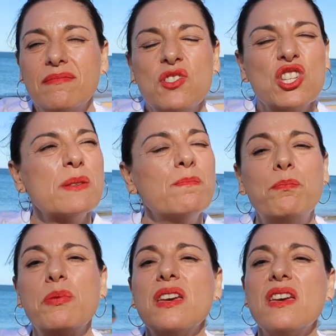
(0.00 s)
Just
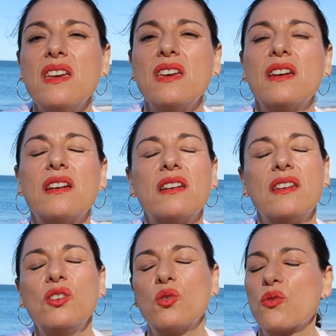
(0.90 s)
be
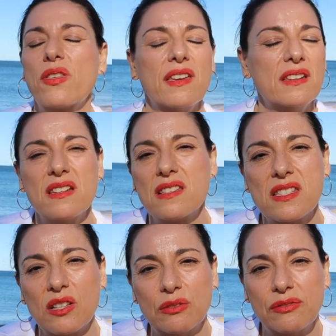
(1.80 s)
your authentic
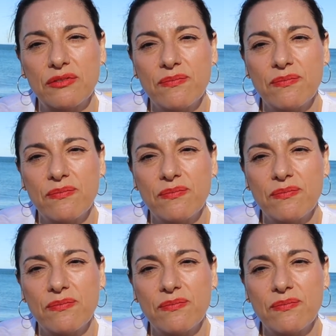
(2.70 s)
self.